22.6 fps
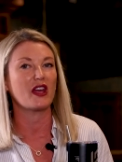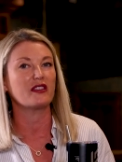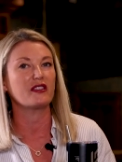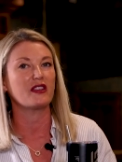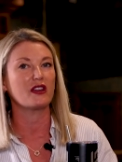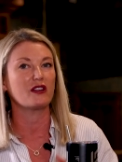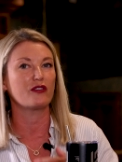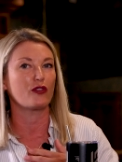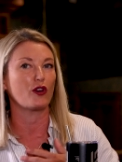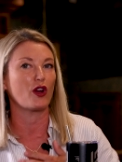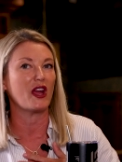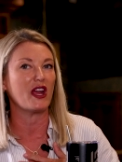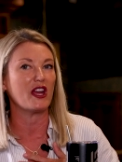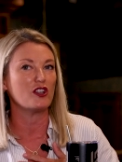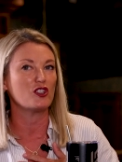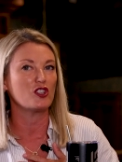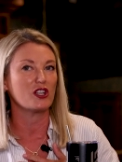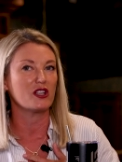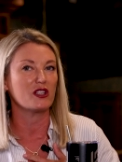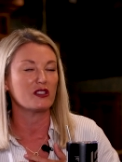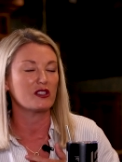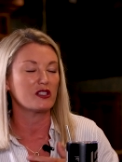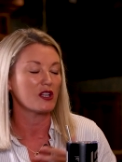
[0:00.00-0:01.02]
I think for
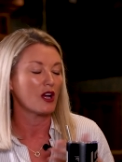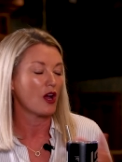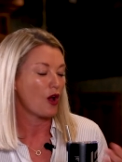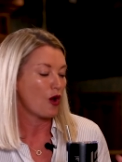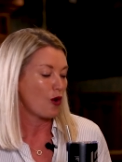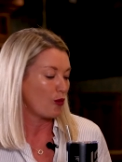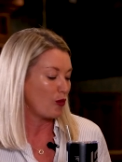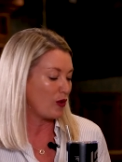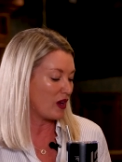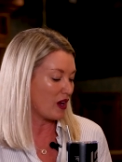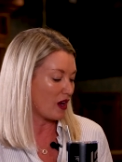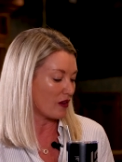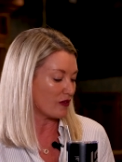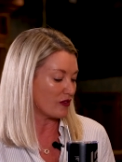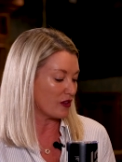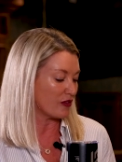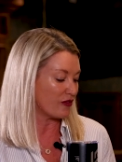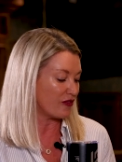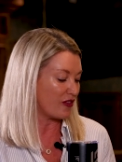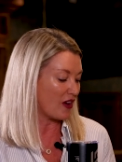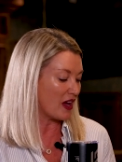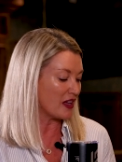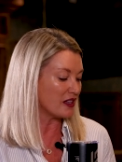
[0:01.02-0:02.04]
agents, we have
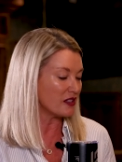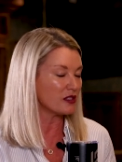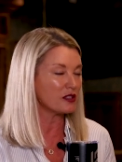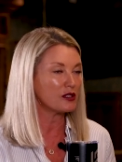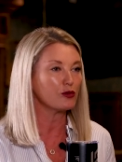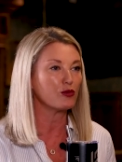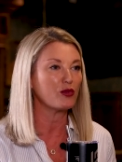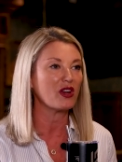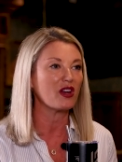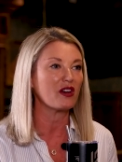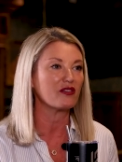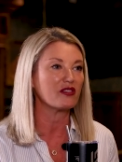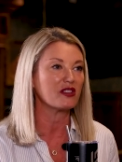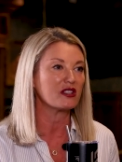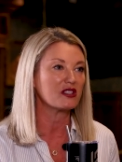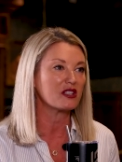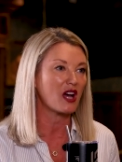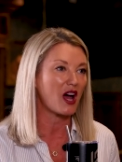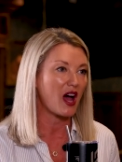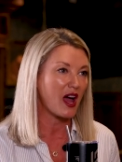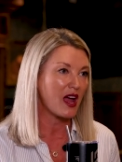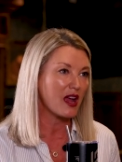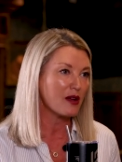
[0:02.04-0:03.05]
the funds, we have the
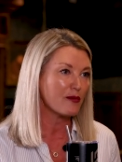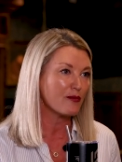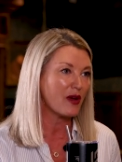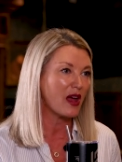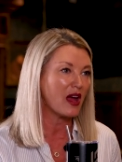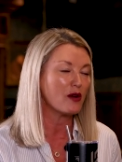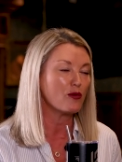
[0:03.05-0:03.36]
time,